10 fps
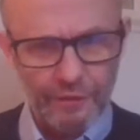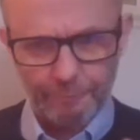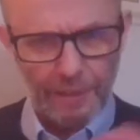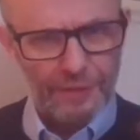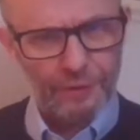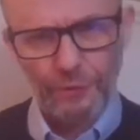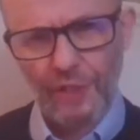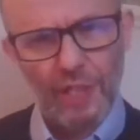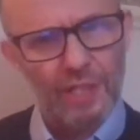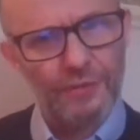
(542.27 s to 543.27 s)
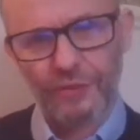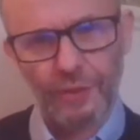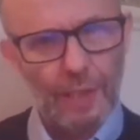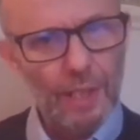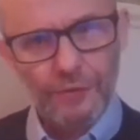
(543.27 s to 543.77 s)
it's political
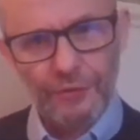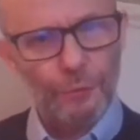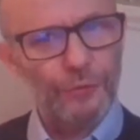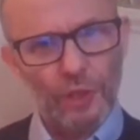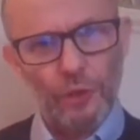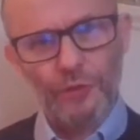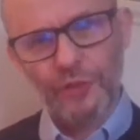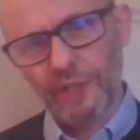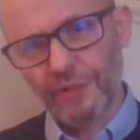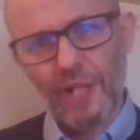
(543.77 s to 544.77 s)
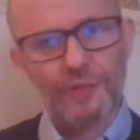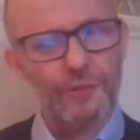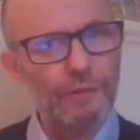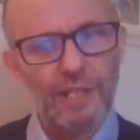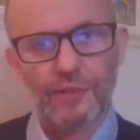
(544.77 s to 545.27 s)
science, sociology,
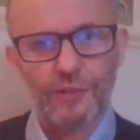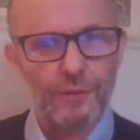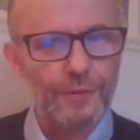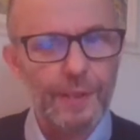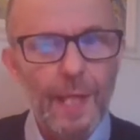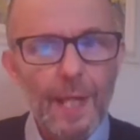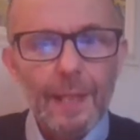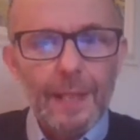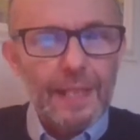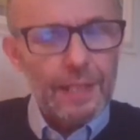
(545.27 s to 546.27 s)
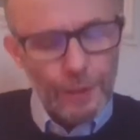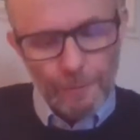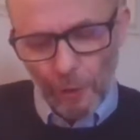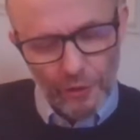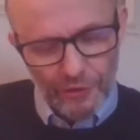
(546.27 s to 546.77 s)
international relations, EU
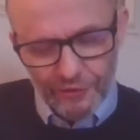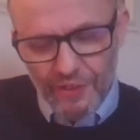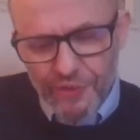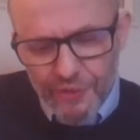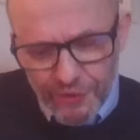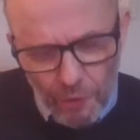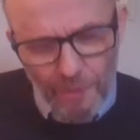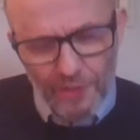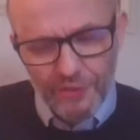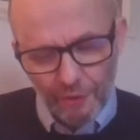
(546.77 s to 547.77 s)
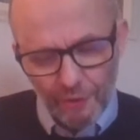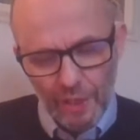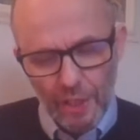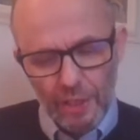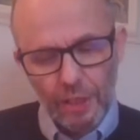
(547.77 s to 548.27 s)
policy. There's so much stuff
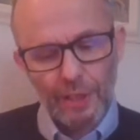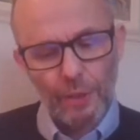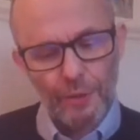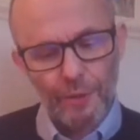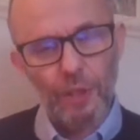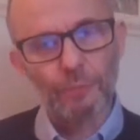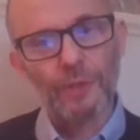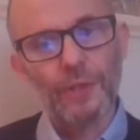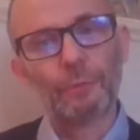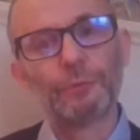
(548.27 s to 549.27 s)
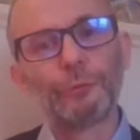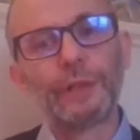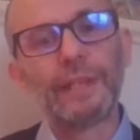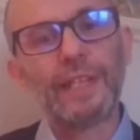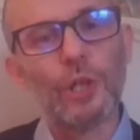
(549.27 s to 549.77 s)
going on at the moment that I would
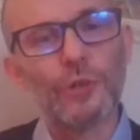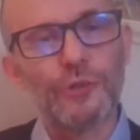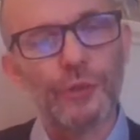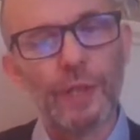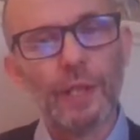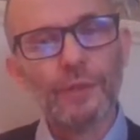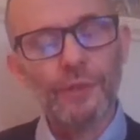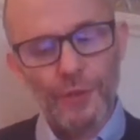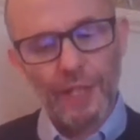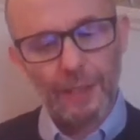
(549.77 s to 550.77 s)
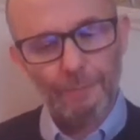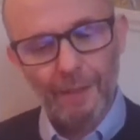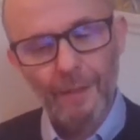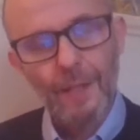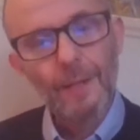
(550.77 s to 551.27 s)
really urge you to think
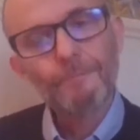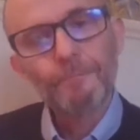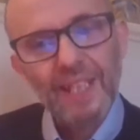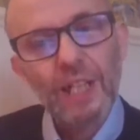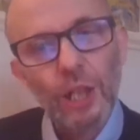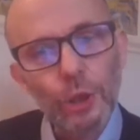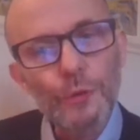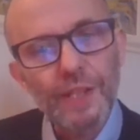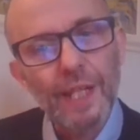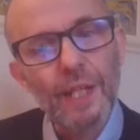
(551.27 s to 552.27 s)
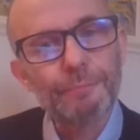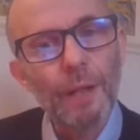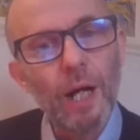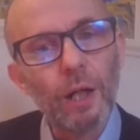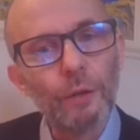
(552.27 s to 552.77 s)
about including it as
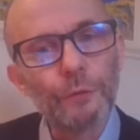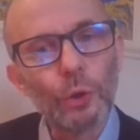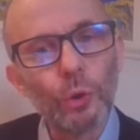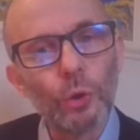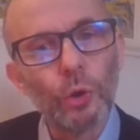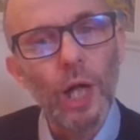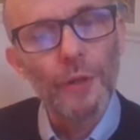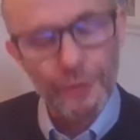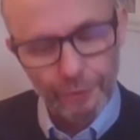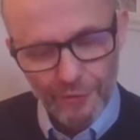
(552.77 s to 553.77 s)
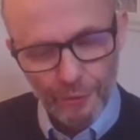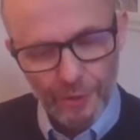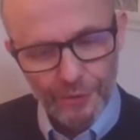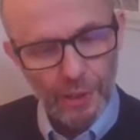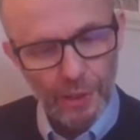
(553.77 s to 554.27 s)
part of your
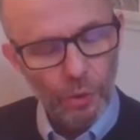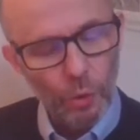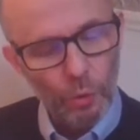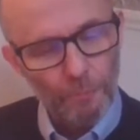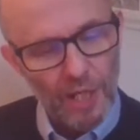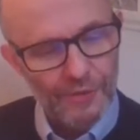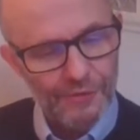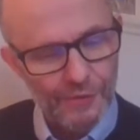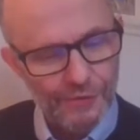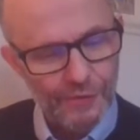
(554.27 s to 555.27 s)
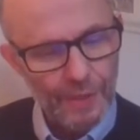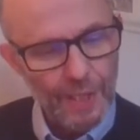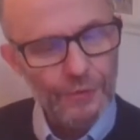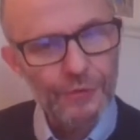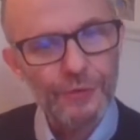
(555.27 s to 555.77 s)
undergraduate or master's
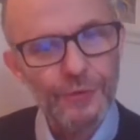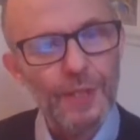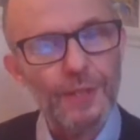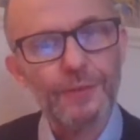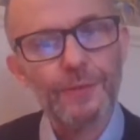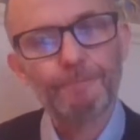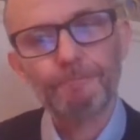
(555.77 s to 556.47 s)
studies.